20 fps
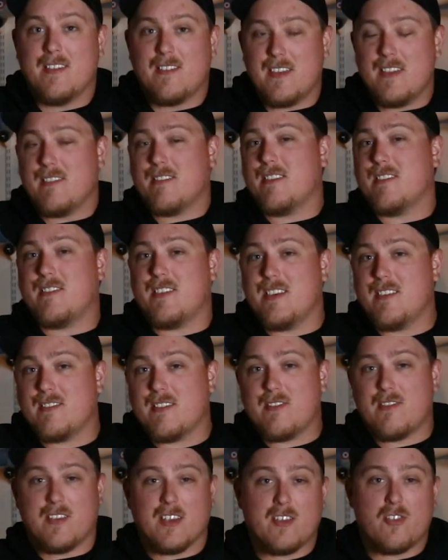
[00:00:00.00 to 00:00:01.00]
Since this
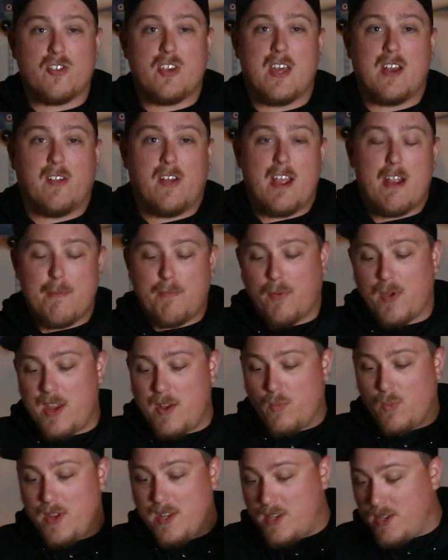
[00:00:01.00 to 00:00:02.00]
is a 6-channel
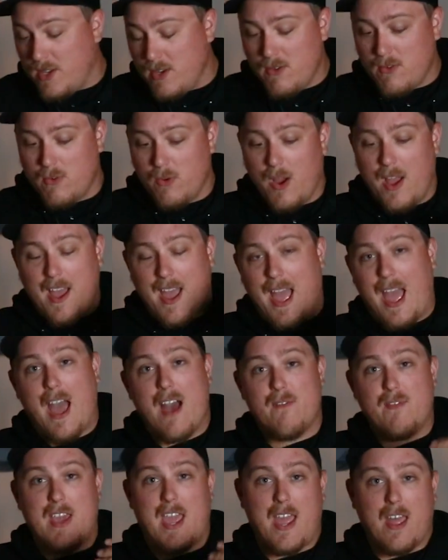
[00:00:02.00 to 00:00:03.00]
airplane, we do
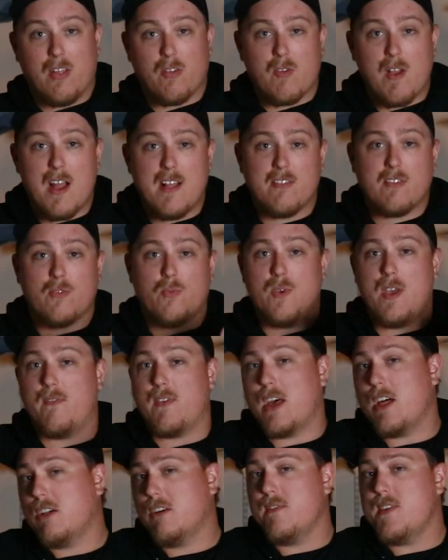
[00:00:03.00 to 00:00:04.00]
have ailerons, we
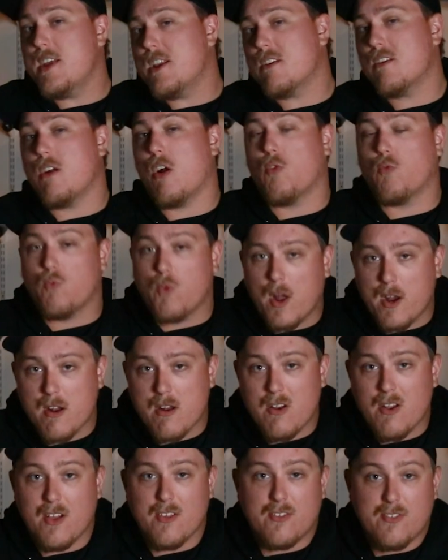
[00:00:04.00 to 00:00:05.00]
have elevator, a
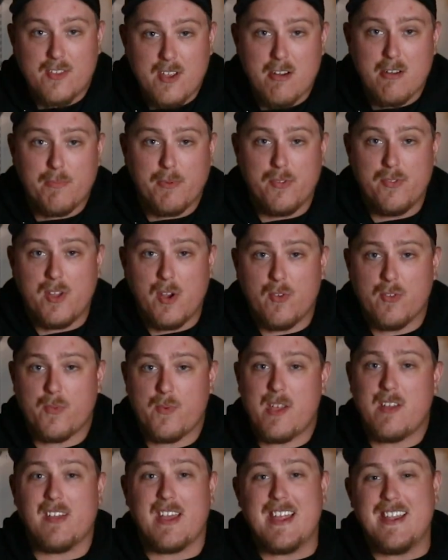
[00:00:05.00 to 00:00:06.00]
rudder, a steerable
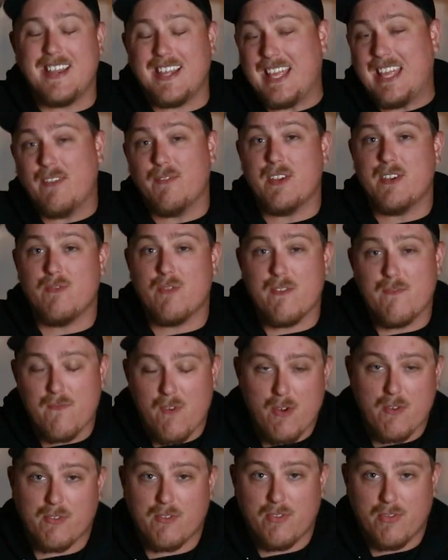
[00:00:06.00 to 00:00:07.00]
nose wheel, and even
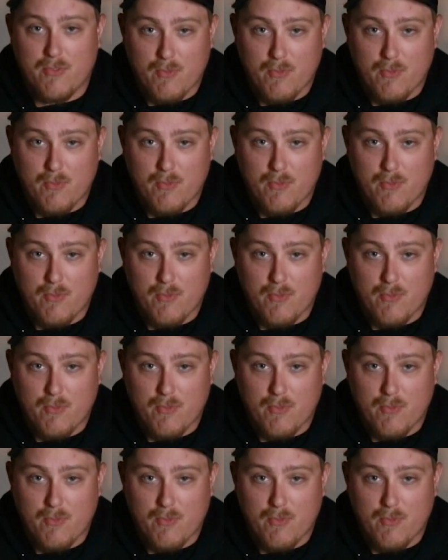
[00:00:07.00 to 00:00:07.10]
reverse